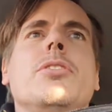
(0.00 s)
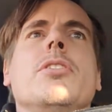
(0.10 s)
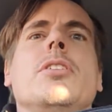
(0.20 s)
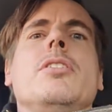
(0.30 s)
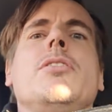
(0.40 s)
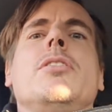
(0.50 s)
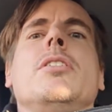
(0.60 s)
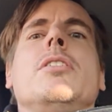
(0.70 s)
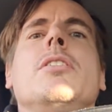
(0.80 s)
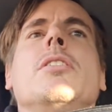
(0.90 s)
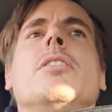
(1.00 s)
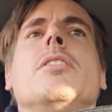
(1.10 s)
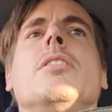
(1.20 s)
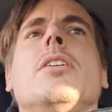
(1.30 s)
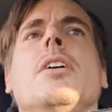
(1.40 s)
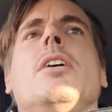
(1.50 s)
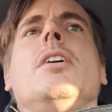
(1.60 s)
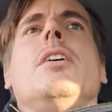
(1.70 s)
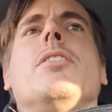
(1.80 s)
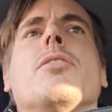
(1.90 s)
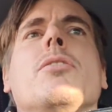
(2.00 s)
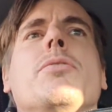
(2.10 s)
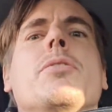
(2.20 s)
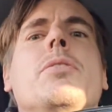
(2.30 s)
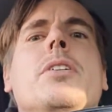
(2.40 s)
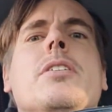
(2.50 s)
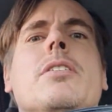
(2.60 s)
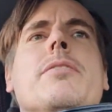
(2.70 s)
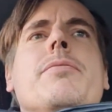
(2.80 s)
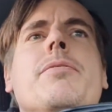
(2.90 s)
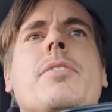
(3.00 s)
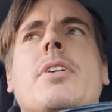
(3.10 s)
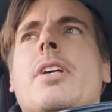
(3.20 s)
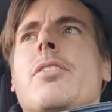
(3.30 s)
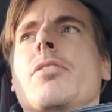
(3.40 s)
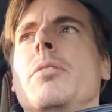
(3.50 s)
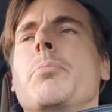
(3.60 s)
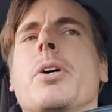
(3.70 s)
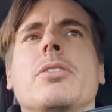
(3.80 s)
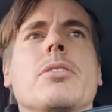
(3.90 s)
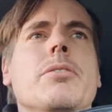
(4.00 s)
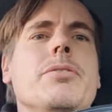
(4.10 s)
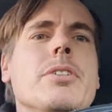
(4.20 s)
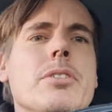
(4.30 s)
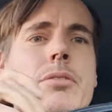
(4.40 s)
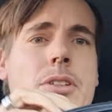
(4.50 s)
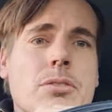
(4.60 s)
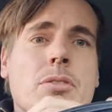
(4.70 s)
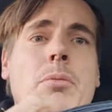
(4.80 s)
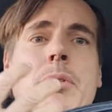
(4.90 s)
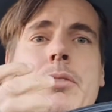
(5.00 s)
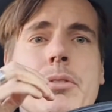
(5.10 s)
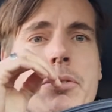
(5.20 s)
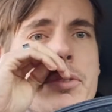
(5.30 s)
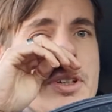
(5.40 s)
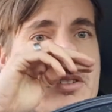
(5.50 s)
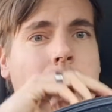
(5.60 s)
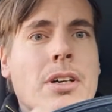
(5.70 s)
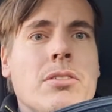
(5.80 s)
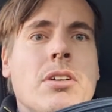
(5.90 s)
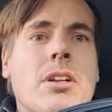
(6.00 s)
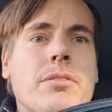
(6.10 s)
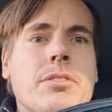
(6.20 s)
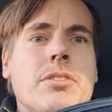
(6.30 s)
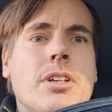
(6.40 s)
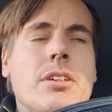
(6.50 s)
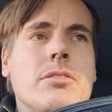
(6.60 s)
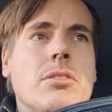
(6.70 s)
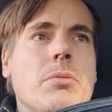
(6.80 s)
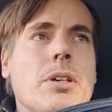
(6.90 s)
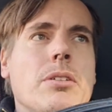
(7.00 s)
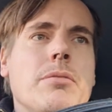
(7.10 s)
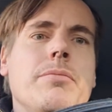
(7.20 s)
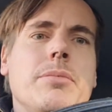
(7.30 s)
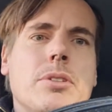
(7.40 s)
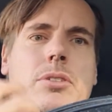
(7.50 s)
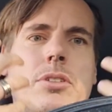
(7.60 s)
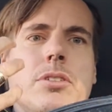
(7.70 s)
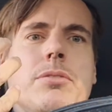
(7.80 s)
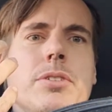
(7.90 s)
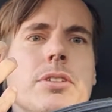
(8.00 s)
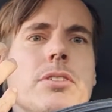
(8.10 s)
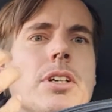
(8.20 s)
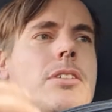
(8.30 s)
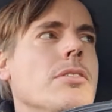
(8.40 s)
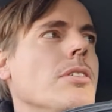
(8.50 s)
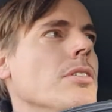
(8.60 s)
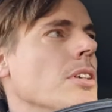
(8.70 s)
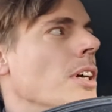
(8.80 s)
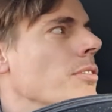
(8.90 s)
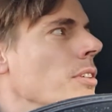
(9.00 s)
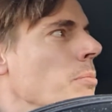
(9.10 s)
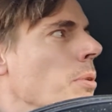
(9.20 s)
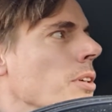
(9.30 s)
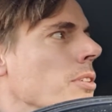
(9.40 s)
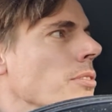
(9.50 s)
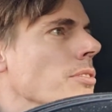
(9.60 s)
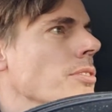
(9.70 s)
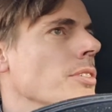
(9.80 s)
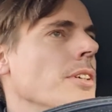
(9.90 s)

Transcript: so this is offered with a gasoline particle filter, which normally would filter out a lot of the sound as well, because it filters out all the gasoline particles.